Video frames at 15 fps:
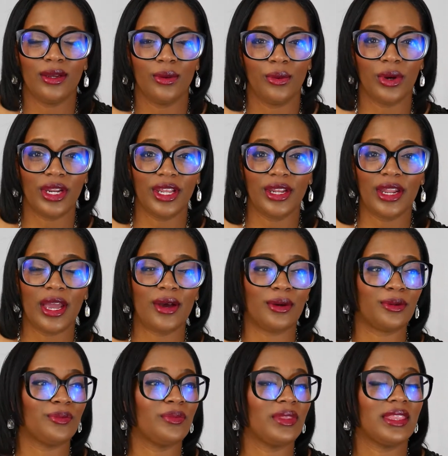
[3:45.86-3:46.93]
What do you
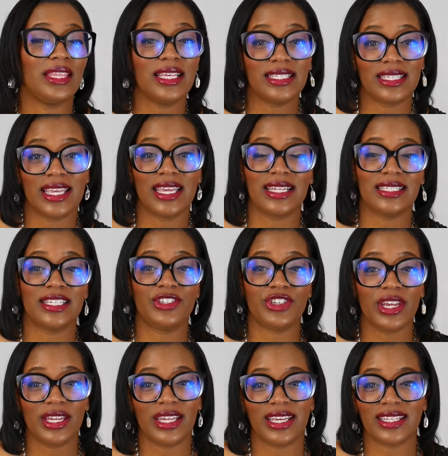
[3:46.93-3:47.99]
know? This kid's a
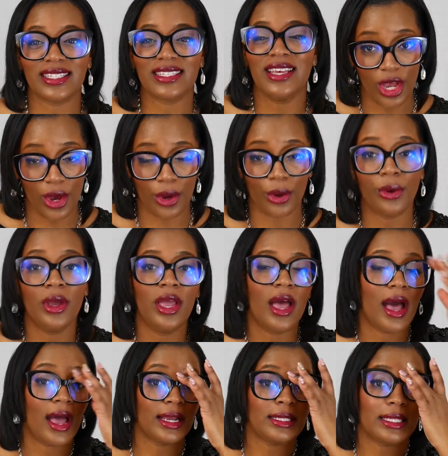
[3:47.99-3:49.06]
genius. So
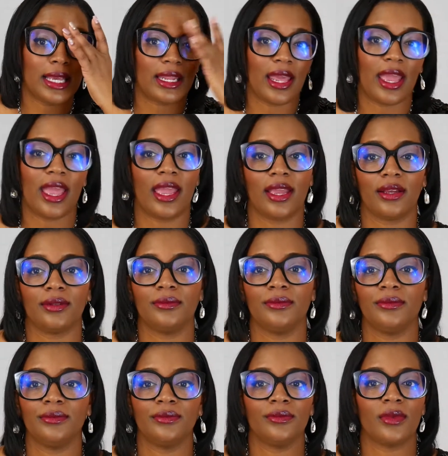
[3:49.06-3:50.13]
I said, hey,
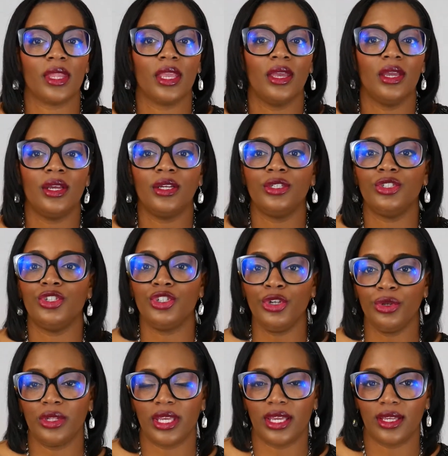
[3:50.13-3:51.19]

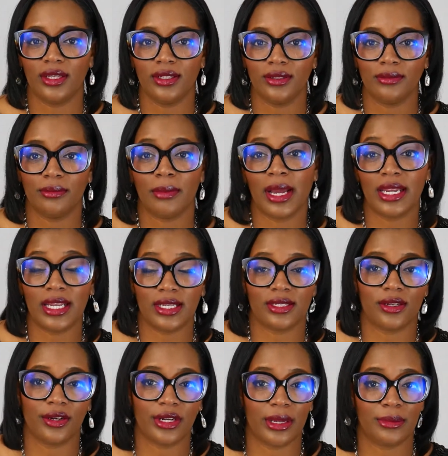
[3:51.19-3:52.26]
Julie, my niece,
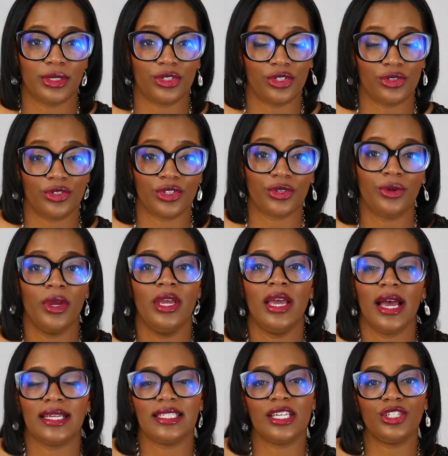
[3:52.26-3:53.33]
her name is Juju.
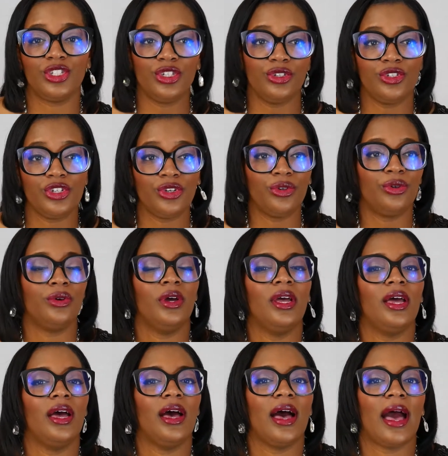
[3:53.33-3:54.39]
I said, Juju,
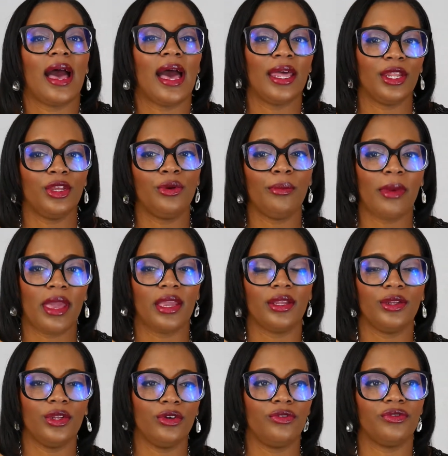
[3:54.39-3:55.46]
how do you make
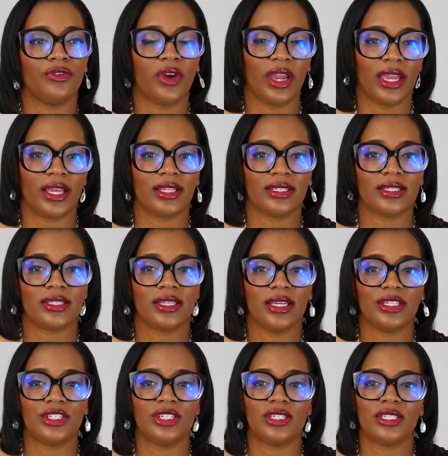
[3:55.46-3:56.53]
new friends?
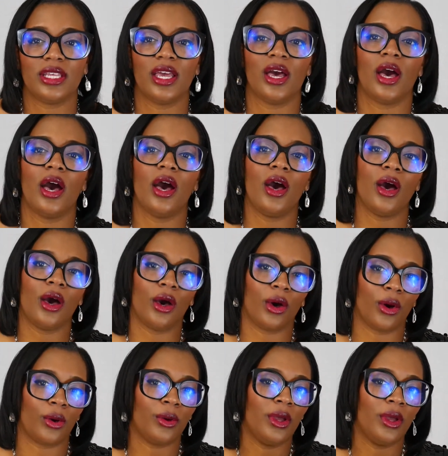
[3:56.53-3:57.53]
And she said, oh,